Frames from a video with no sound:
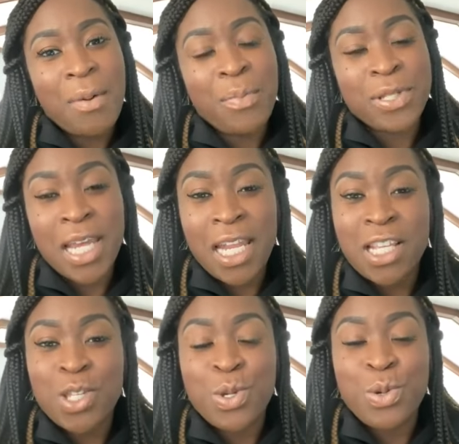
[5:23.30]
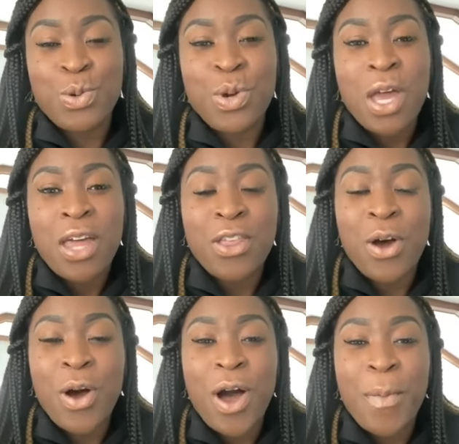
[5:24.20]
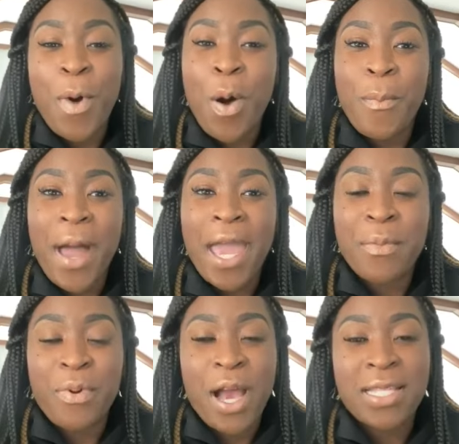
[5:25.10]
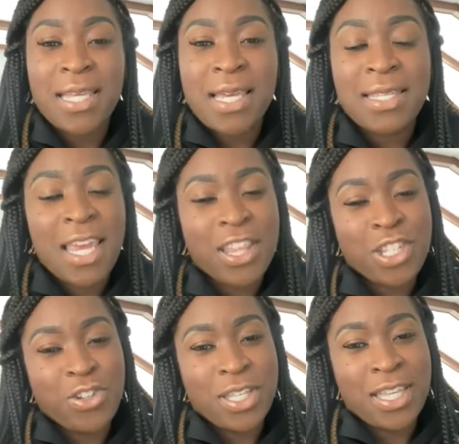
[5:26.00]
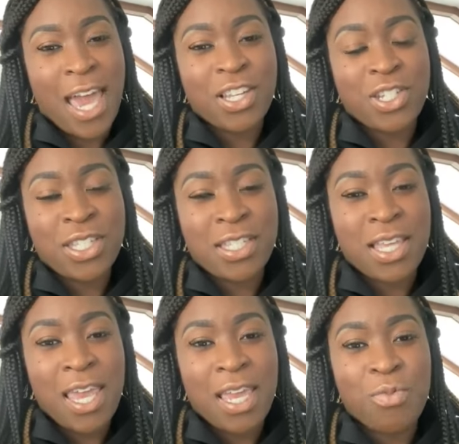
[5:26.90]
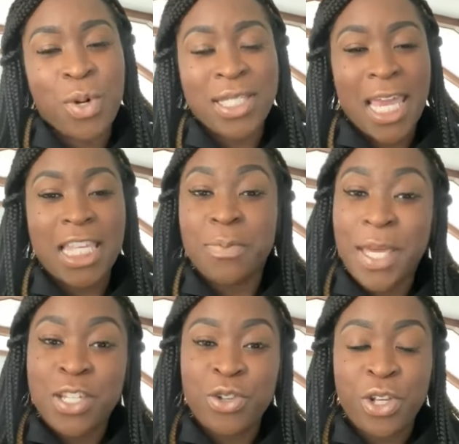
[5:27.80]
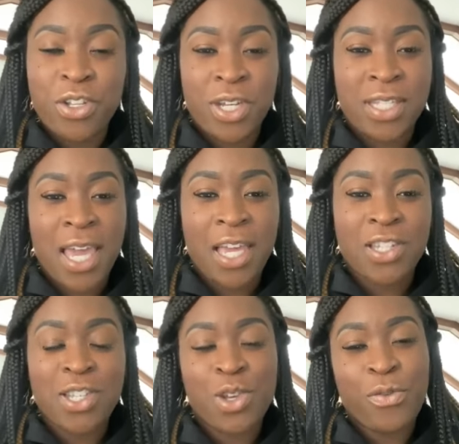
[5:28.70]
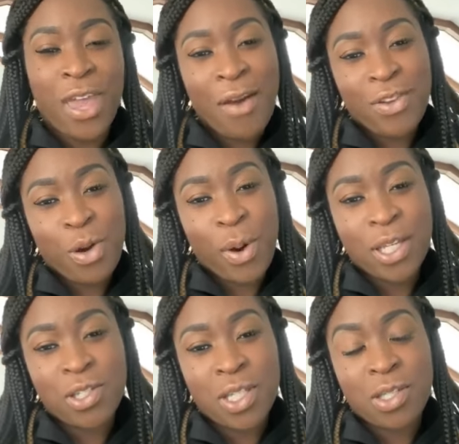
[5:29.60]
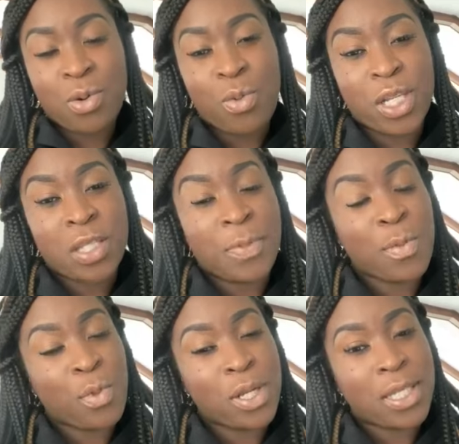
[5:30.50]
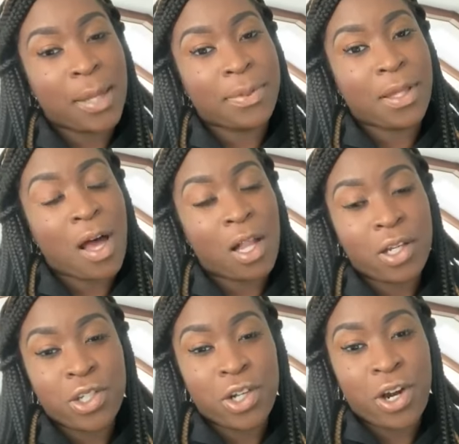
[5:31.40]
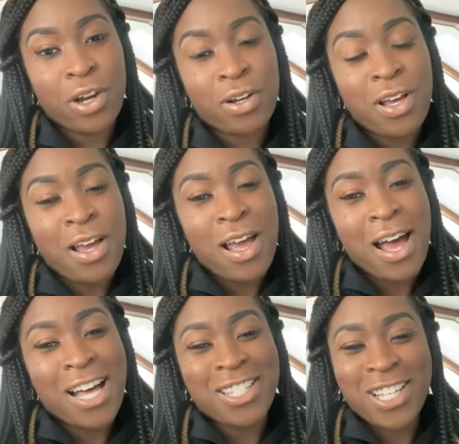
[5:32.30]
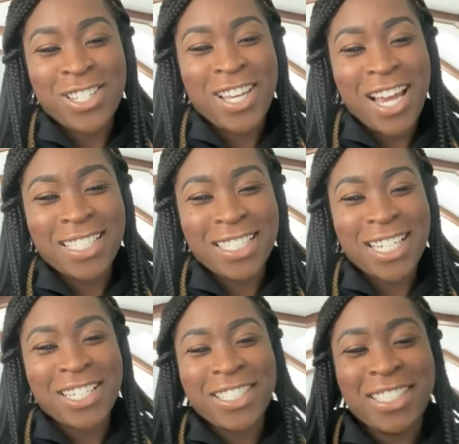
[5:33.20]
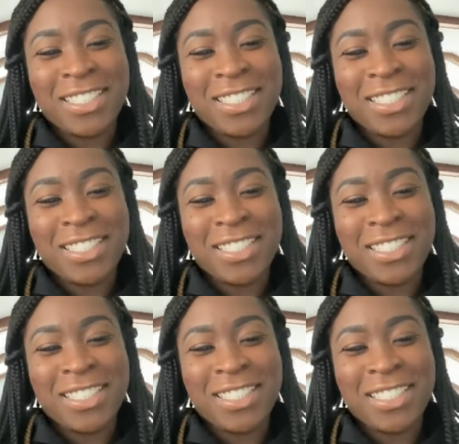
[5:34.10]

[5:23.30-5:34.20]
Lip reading: pertaining to the home buying process and the transactions and what takes place during the transaction. So if you have any questions or want to speak more in depth, holler at your girl. I'll talk to you guys later.